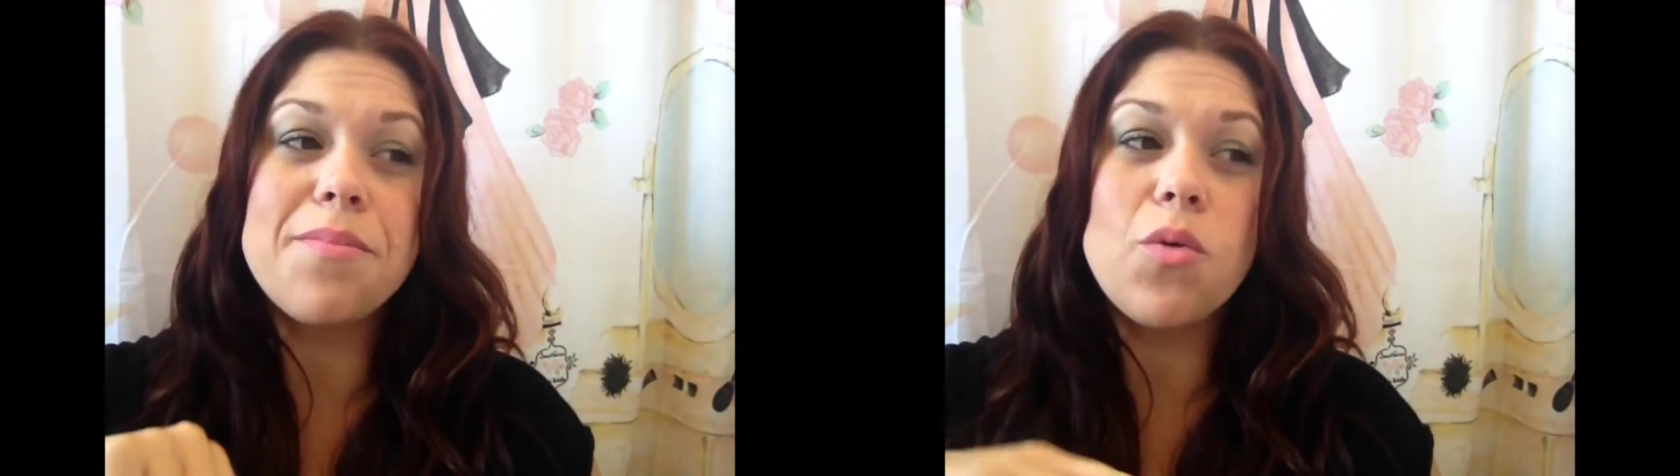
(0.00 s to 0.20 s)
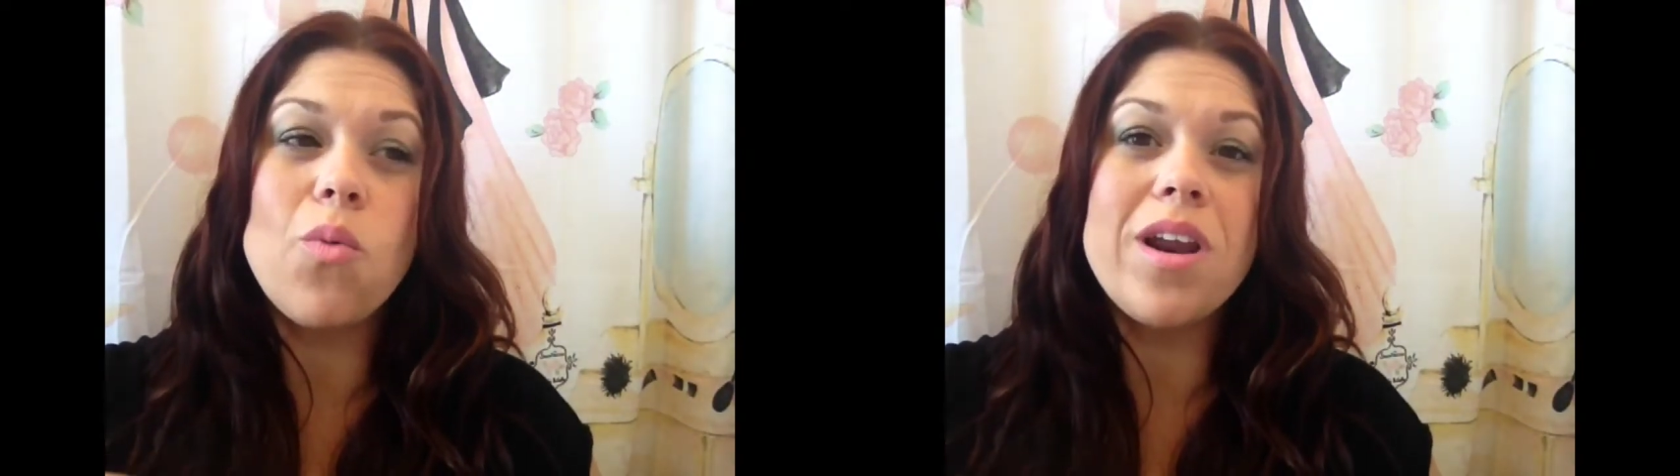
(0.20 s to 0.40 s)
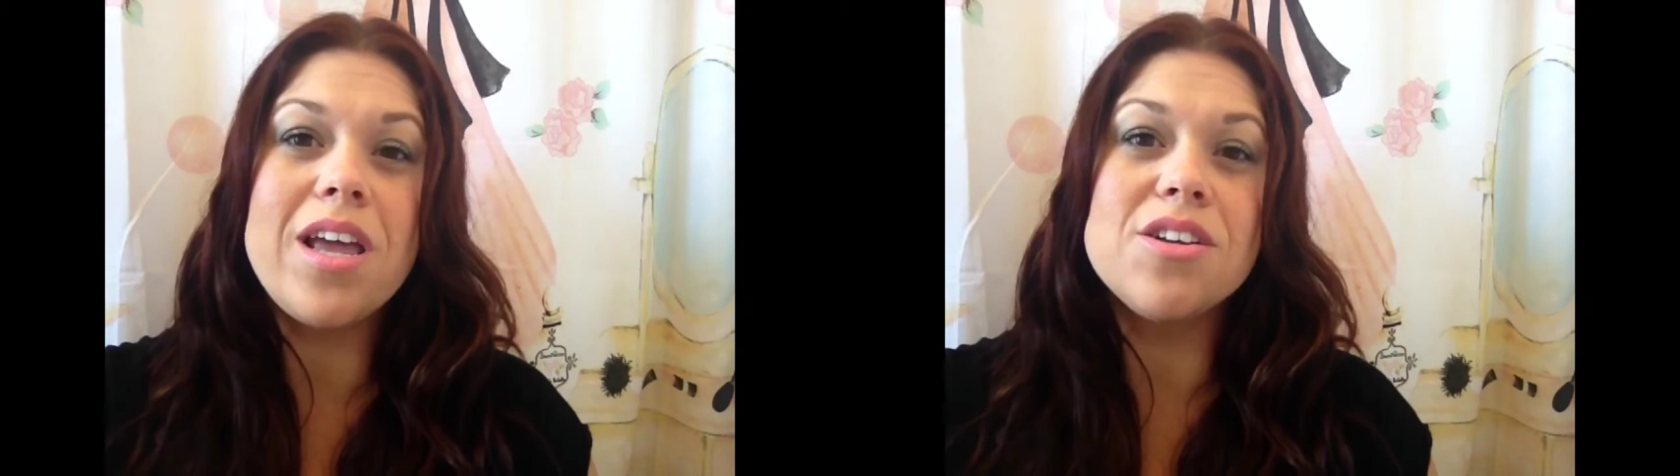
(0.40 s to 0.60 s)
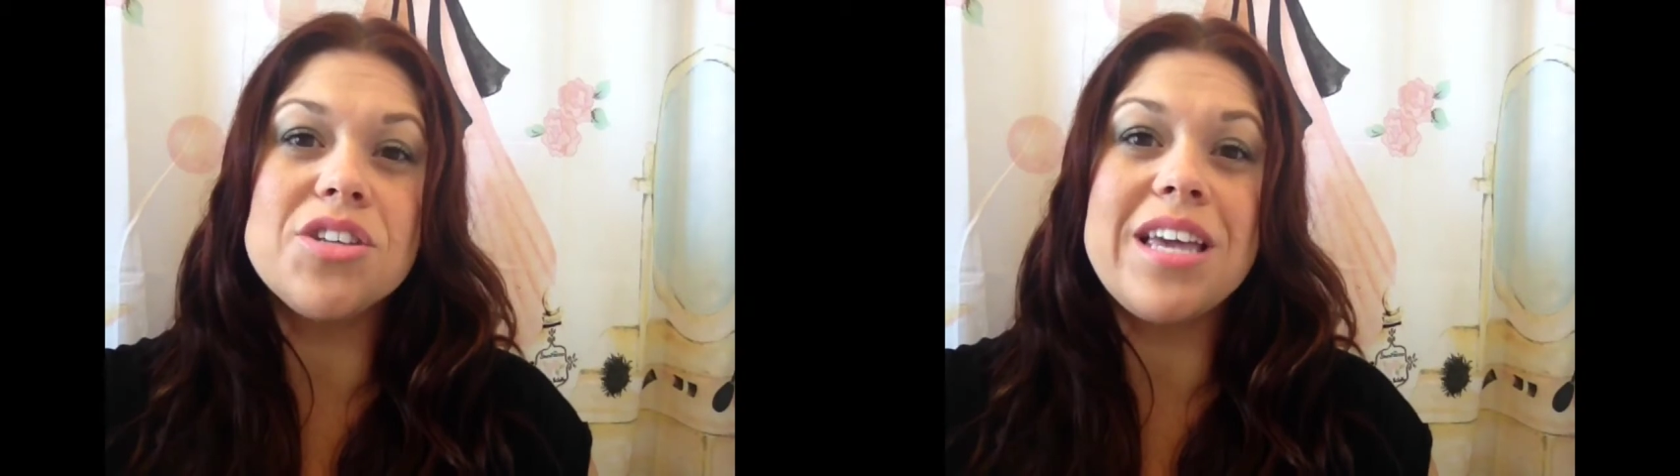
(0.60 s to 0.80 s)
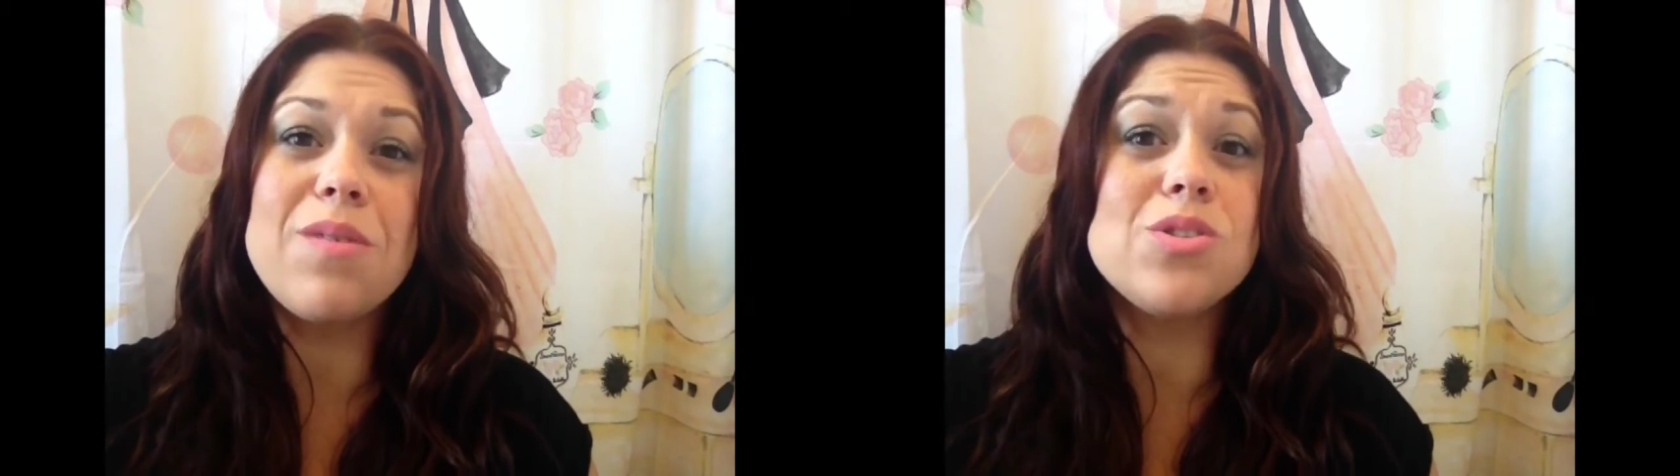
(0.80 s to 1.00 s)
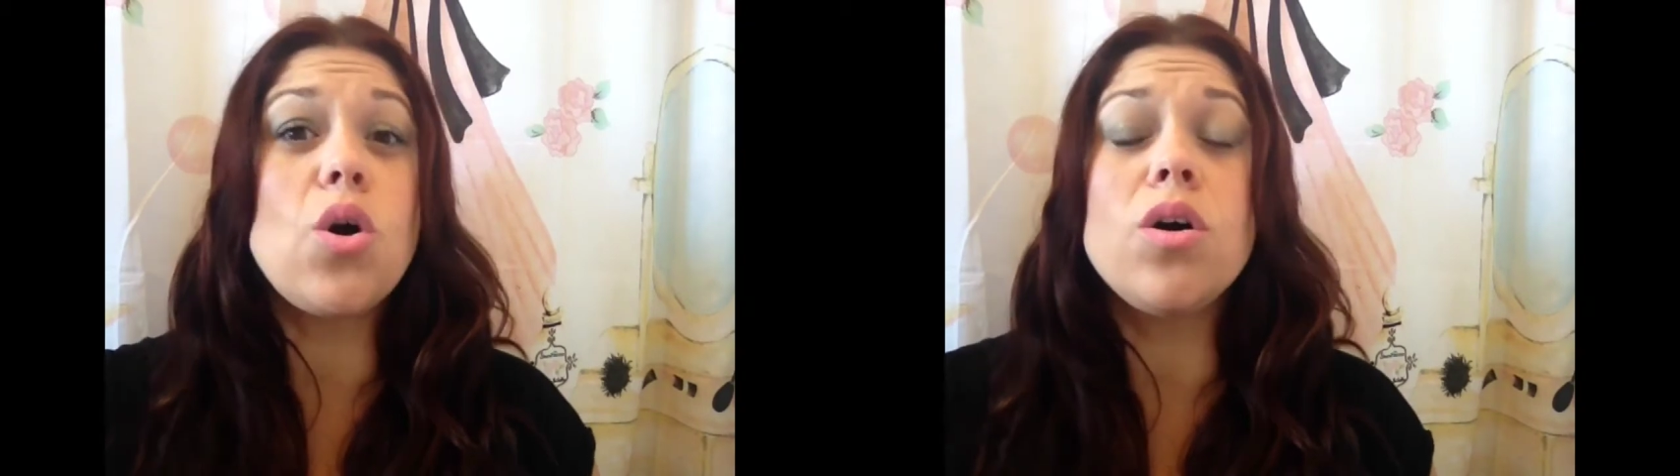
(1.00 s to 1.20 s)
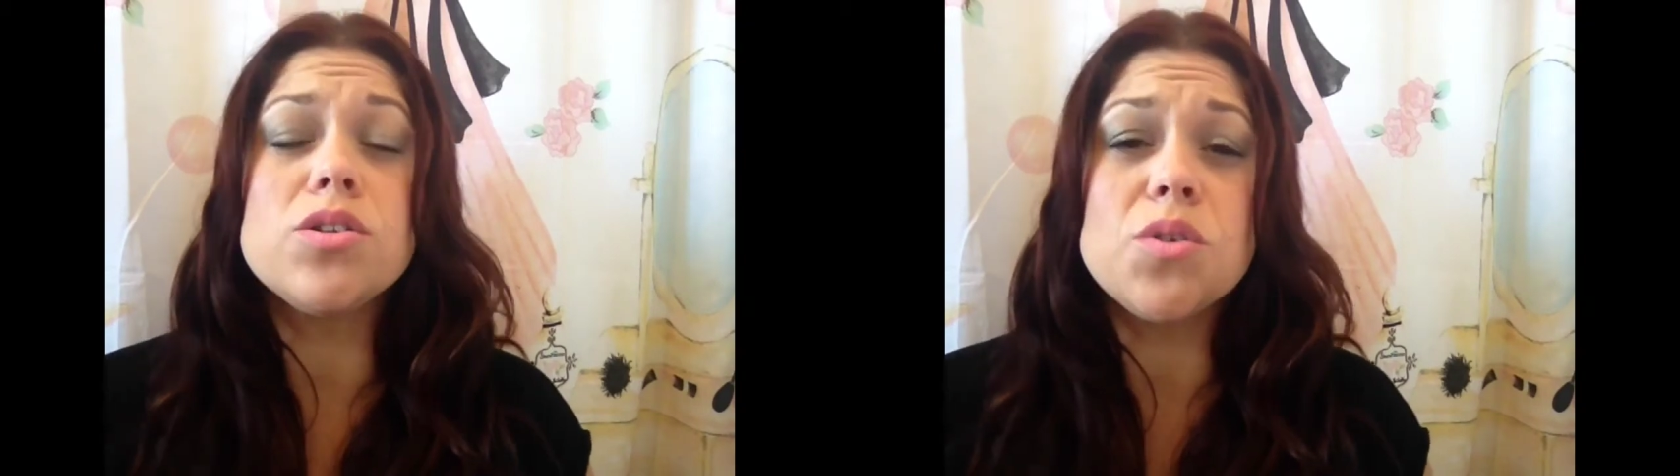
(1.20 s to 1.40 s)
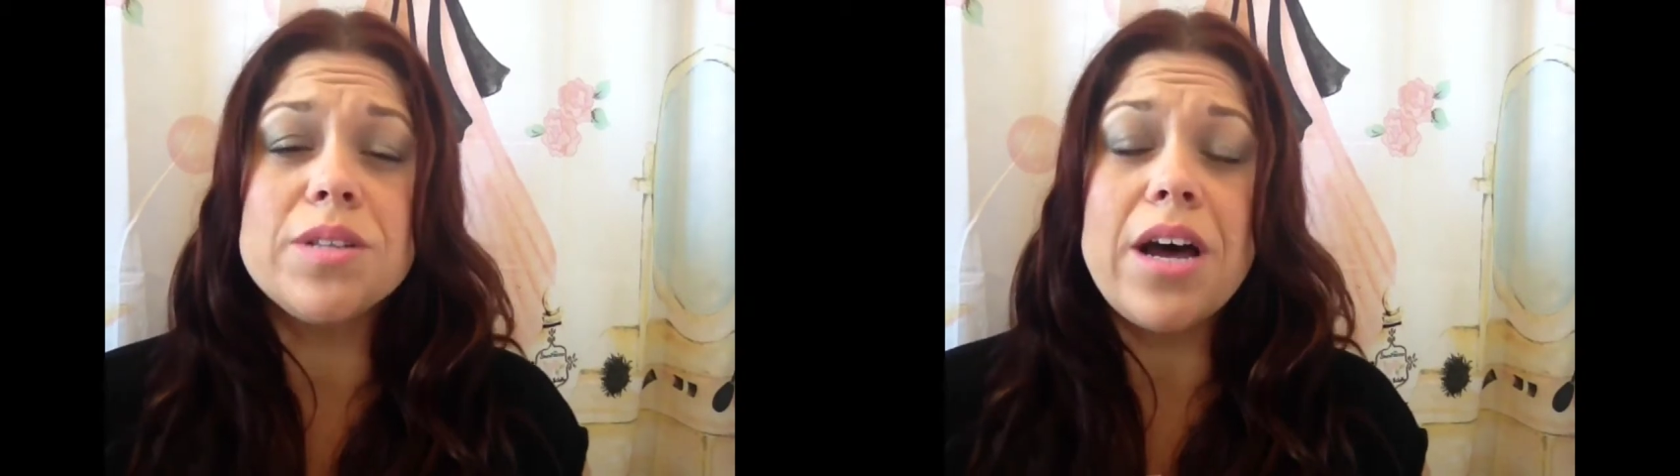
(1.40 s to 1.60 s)
The one I usually get was all
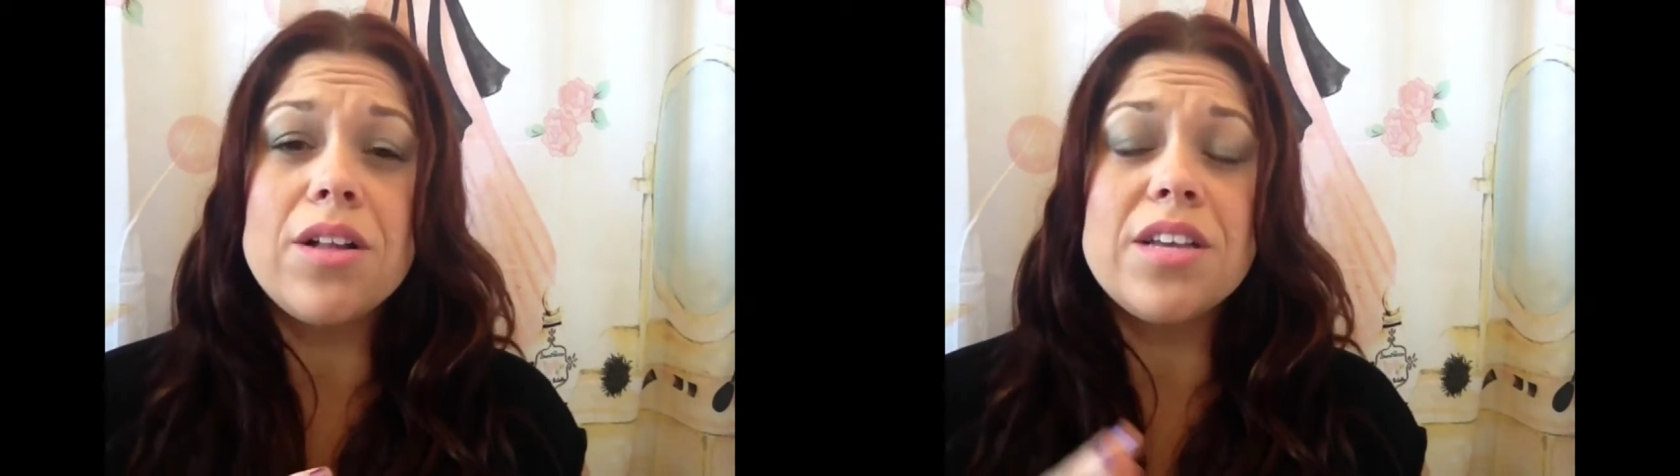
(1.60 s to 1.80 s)
sold out.